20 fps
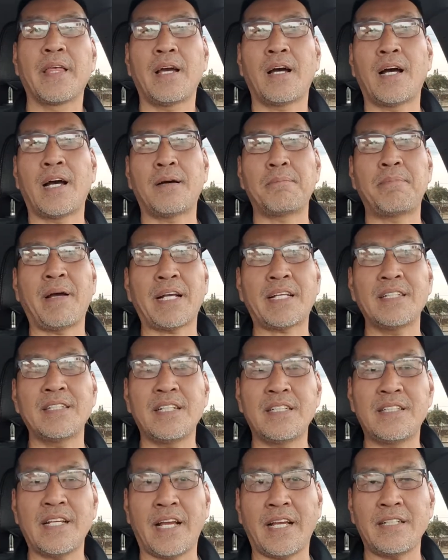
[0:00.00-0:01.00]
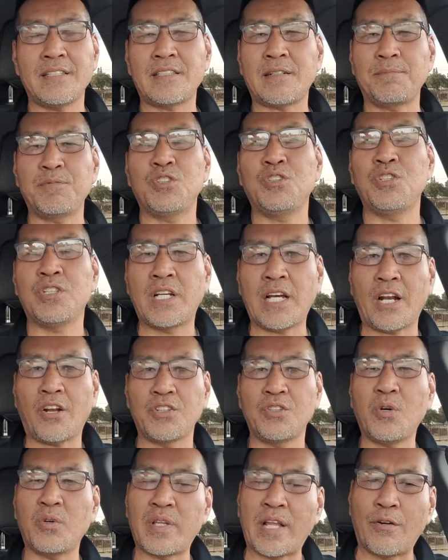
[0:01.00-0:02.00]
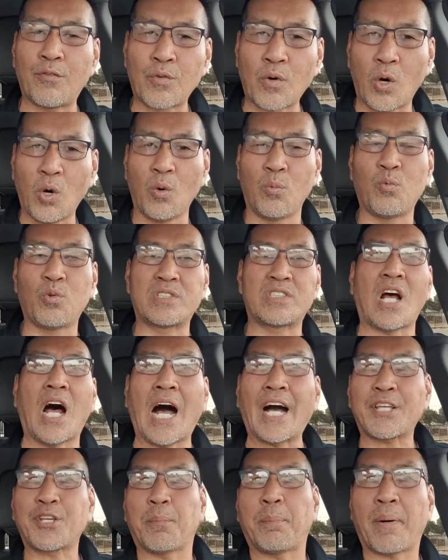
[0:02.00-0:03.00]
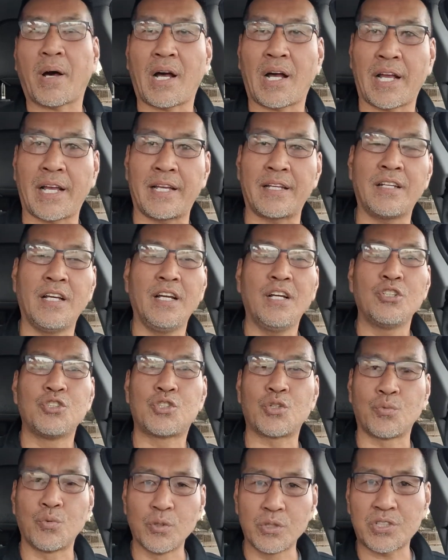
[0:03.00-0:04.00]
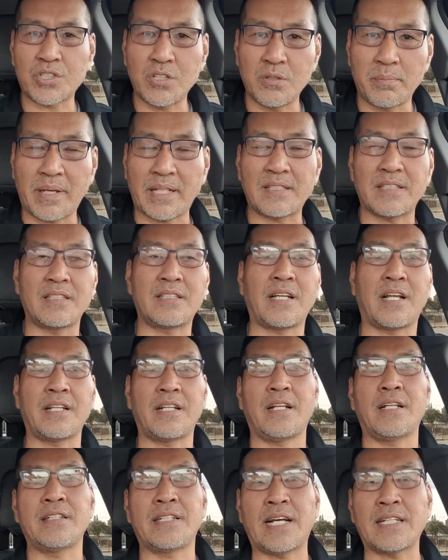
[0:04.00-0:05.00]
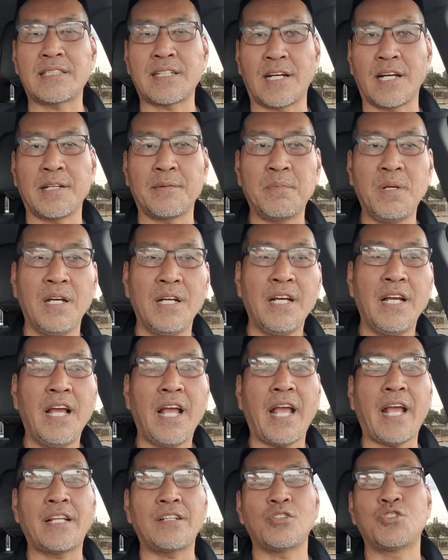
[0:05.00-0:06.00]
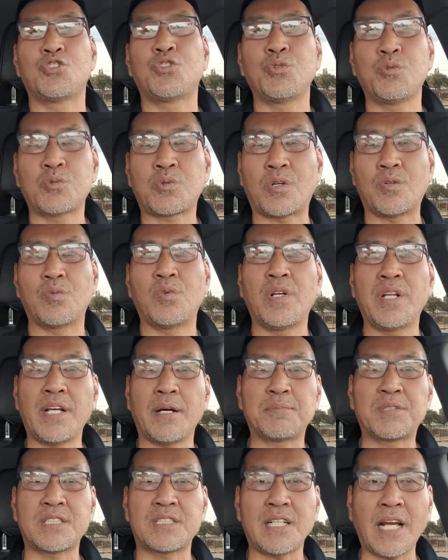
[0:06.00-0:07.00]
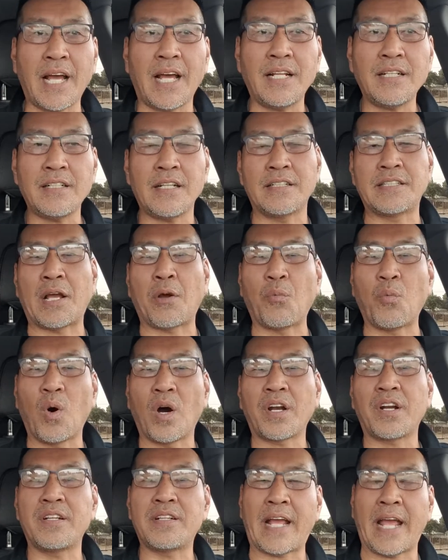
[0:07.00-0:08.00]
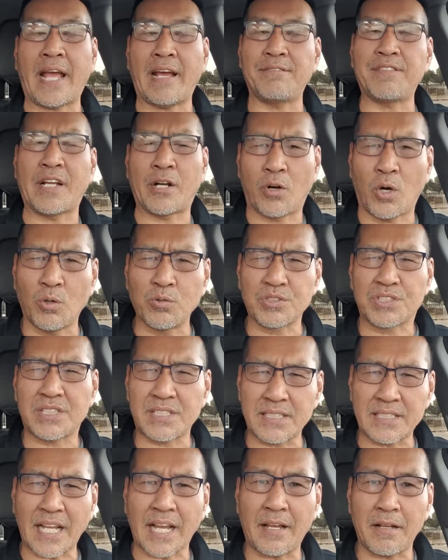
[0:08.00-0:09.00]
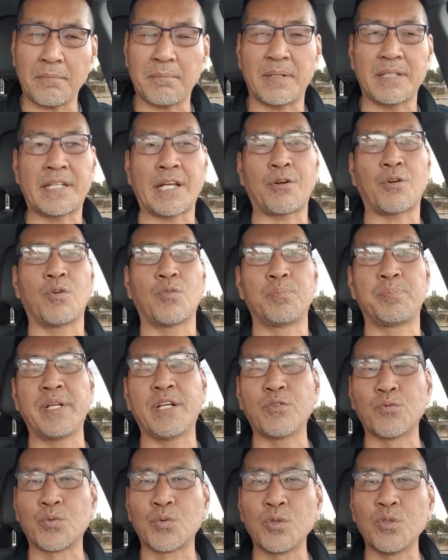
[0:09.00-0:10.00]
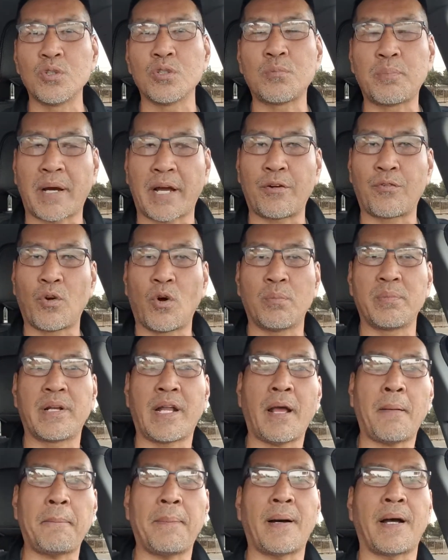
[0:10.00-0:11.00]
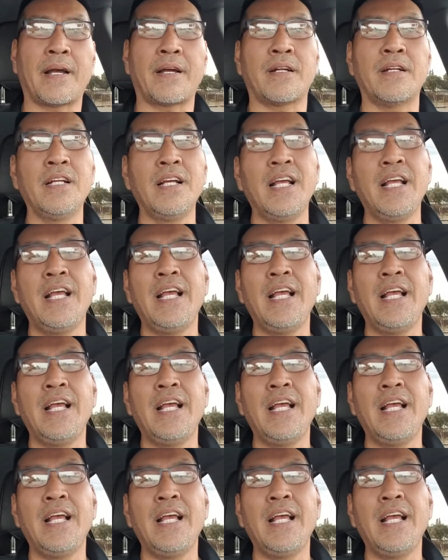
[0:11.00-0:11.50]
uh, back in the days, I mean, you gotta know that Rome was occupying Jerusalem at the that time, and the Jews were really upset and they wanted to have their own state, but they were being ruled by Roman Empire.